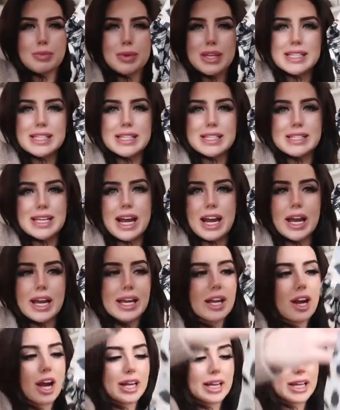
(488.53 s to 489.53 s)
pieces that
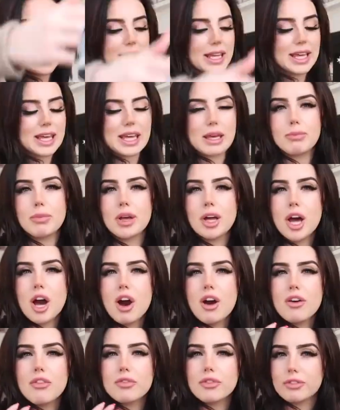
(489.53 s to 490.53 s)
I kind of keep
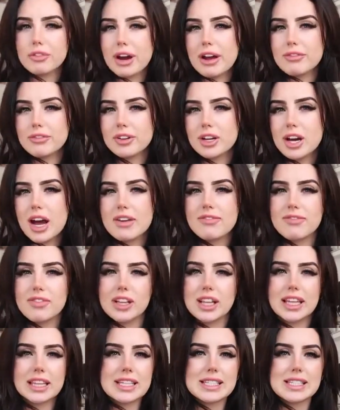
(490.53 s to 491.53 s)
forever. I
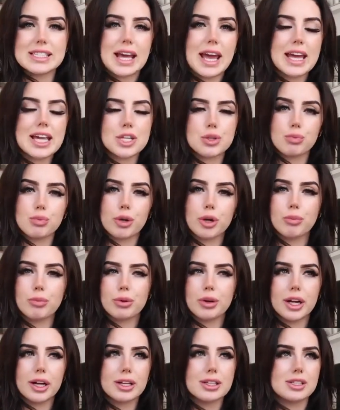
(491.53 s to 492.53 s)
feel like this is age
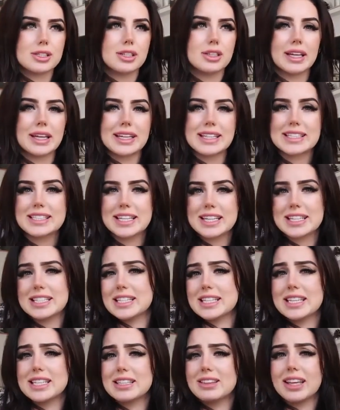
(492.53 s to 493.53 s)
appropriate to like
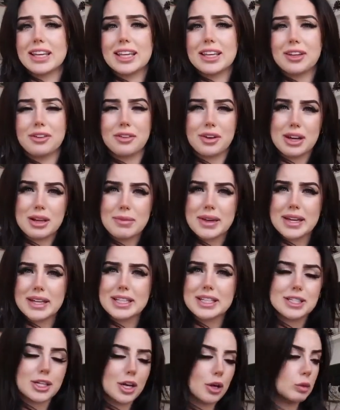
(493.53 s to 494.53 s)
sixty, like, you know what I
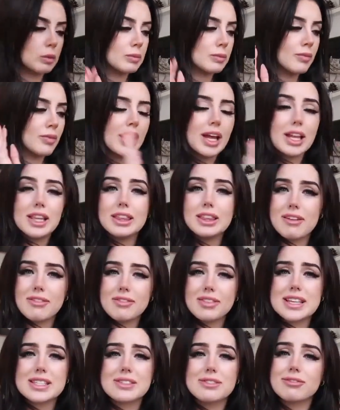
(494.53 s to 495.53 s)
mean? So
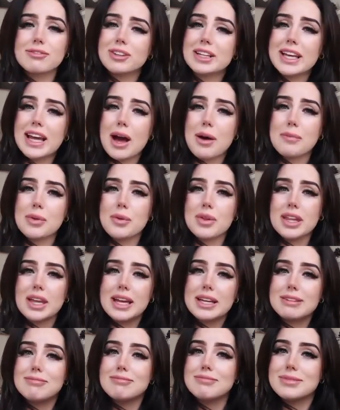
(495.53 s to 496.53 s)
love this, really happy with
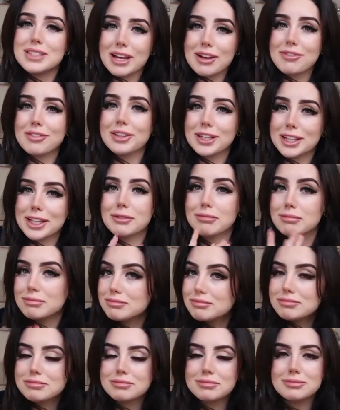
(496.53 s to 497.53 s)
it, definitely.
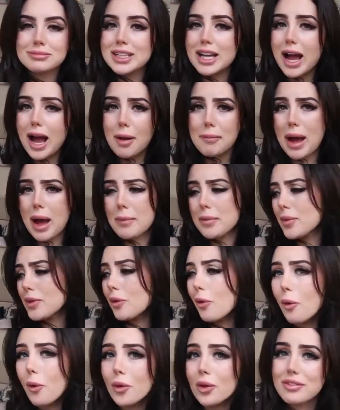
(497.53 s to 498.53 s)
I'm happy
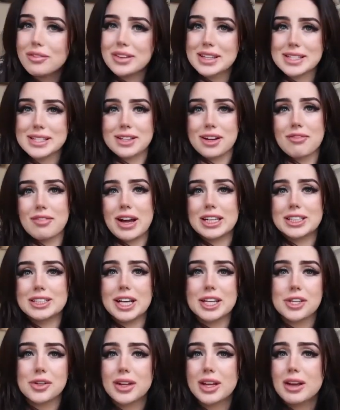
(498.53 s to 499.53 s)
with all of this stuff,
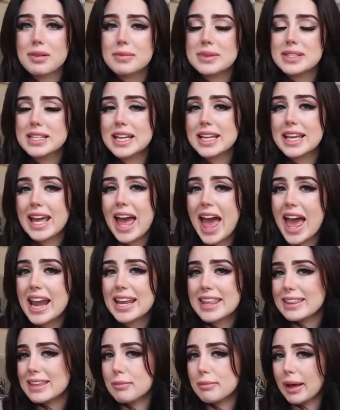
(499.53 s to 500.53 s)
actually. I don't think I'm going to be sending
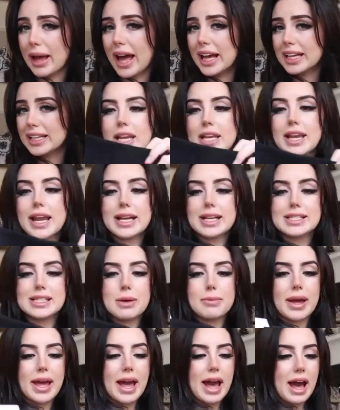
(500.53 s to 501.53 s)
anything back. Next
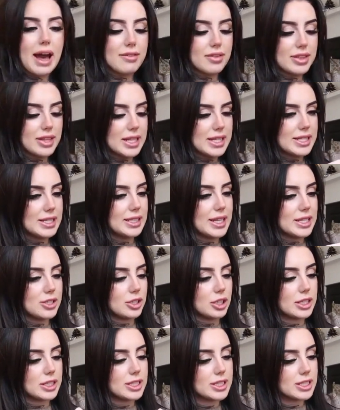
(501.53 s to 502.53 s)
up, I have this
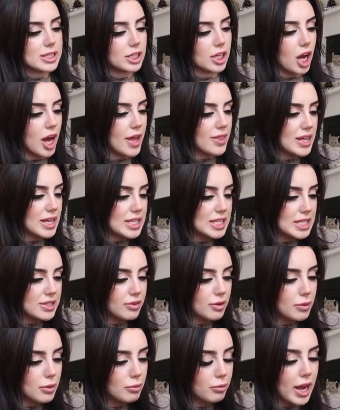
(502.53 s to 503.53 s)
little skirt. This is
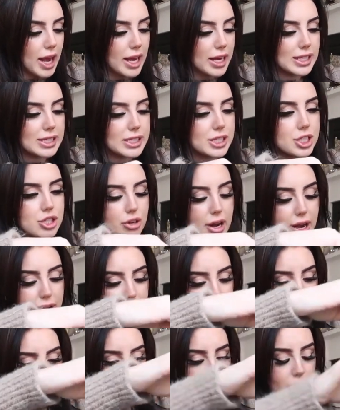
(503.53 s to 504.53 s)
from the brand
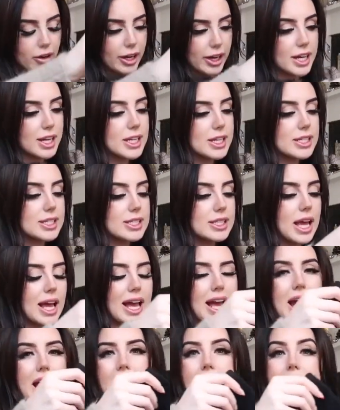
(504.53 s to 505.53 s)
Stradivarius,
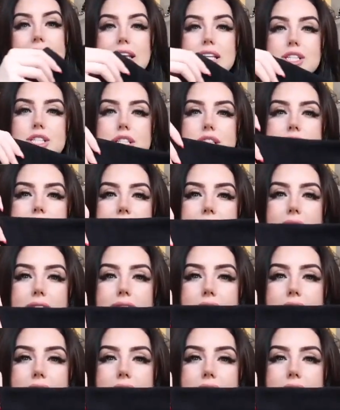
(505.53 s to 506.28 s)
and it's just a